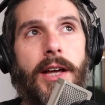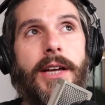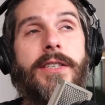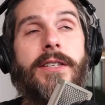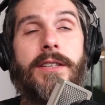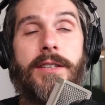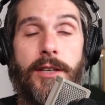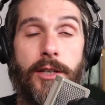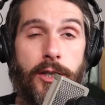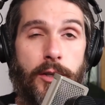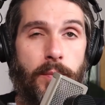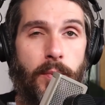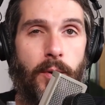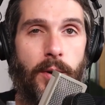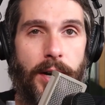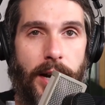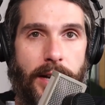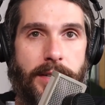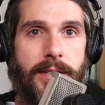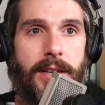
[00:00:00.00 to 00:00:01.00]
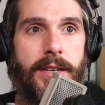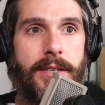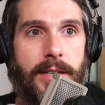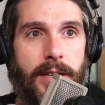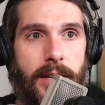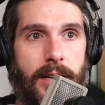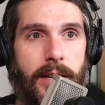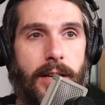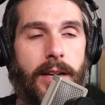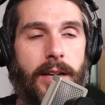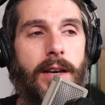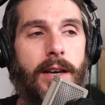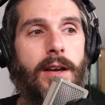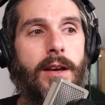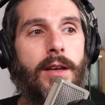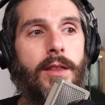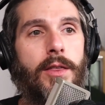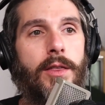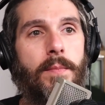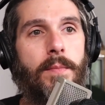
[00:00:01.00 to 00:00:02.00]
did support SSE.
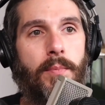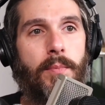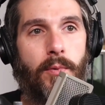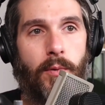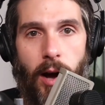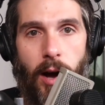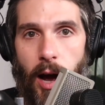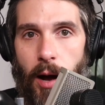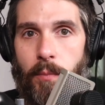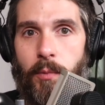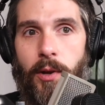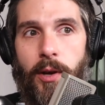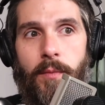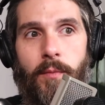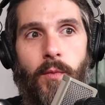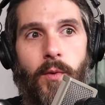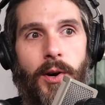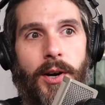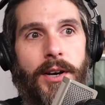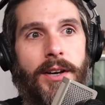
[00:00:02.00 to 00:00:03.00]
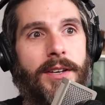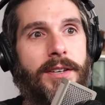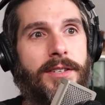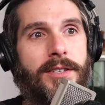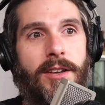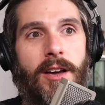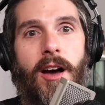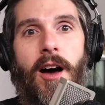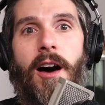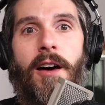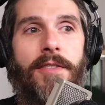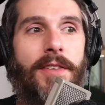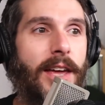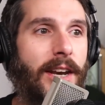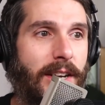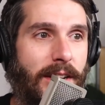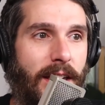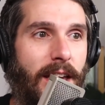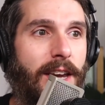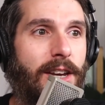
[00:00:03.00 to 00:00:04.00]
The problem was
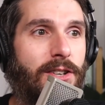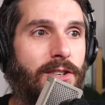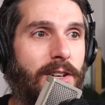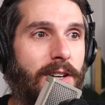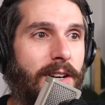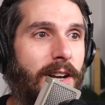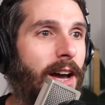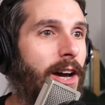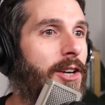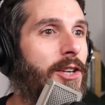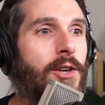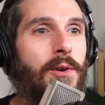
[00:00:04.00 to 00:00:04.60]
authentication. How do you